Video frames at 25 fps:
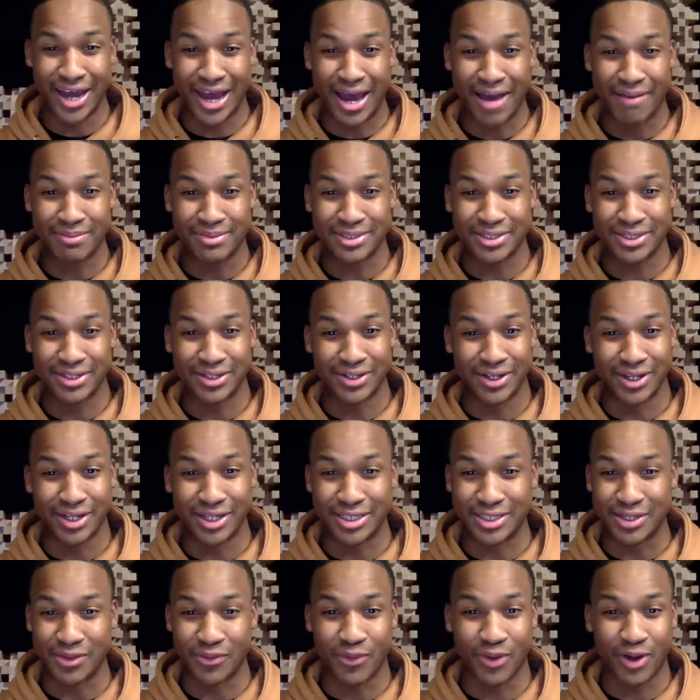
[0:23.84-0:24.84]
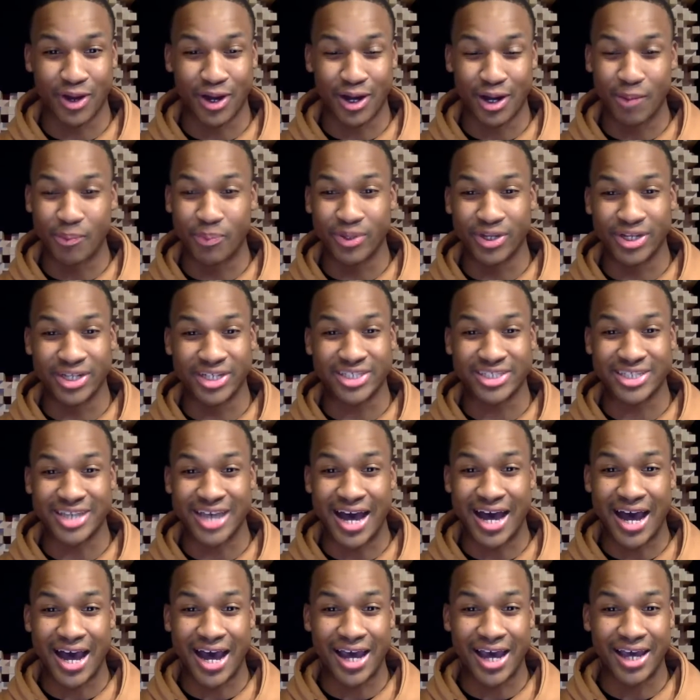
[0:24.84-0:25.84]
Absolutely. So we're going to put a
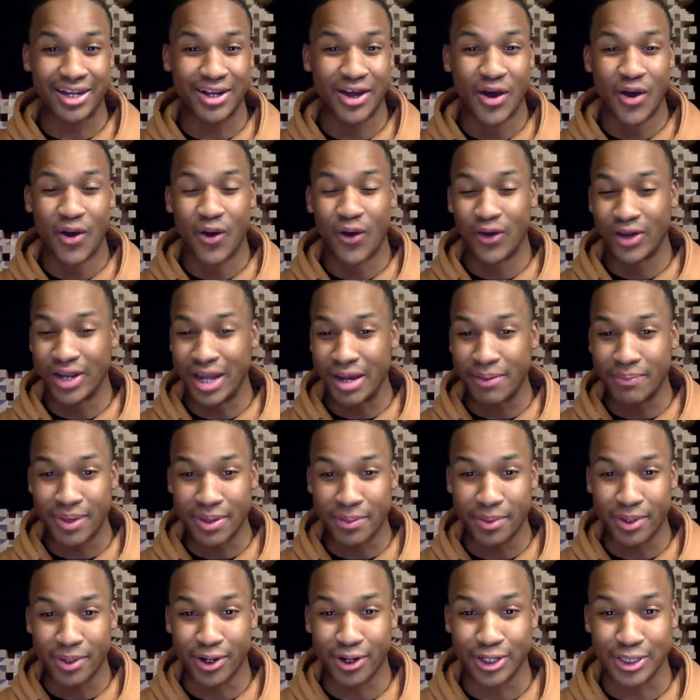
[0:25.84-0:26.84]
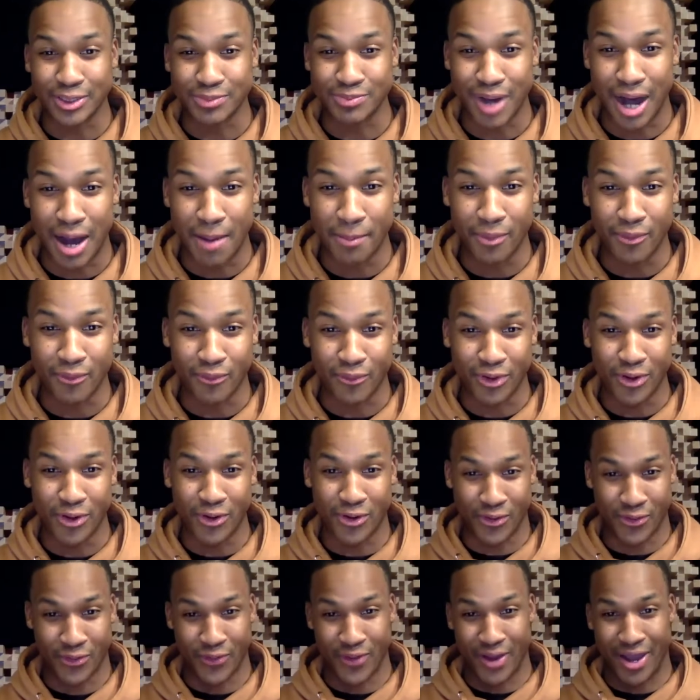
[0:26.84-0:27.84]
shine on that baby girl's mama real
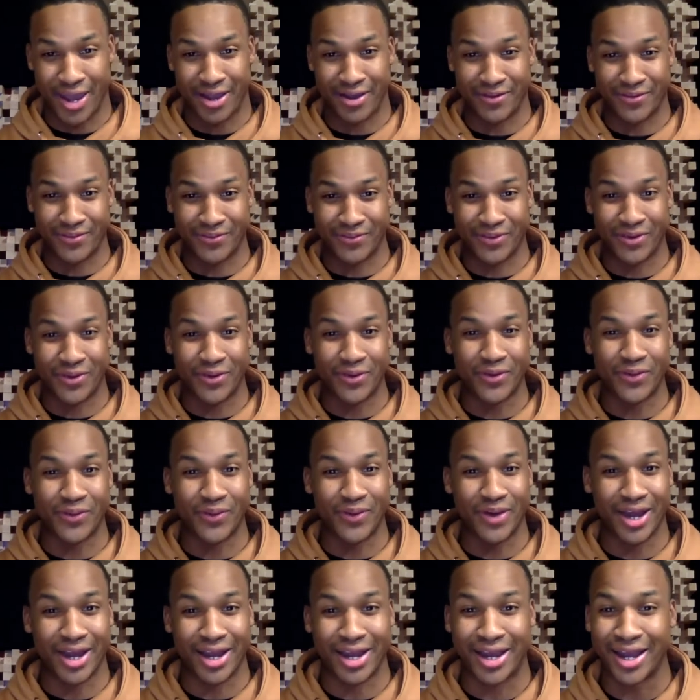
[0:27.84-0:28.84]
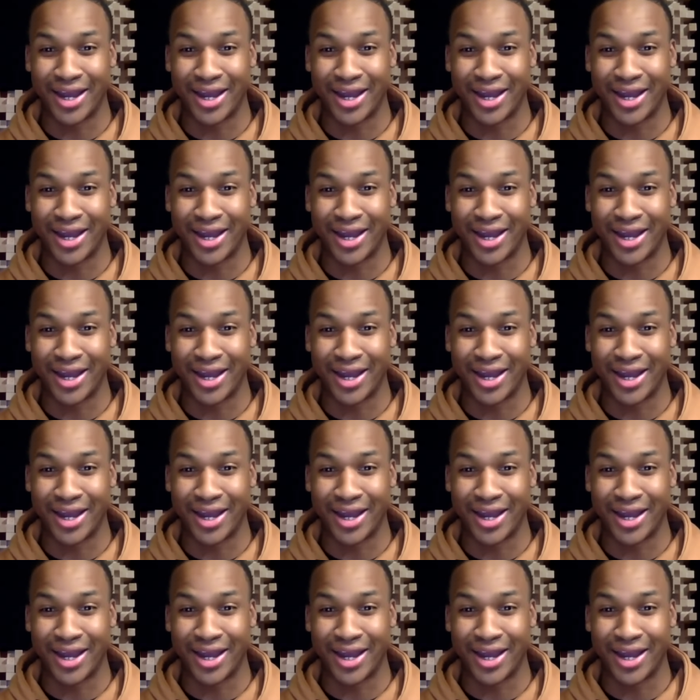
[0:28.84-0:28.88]
quick, real quick.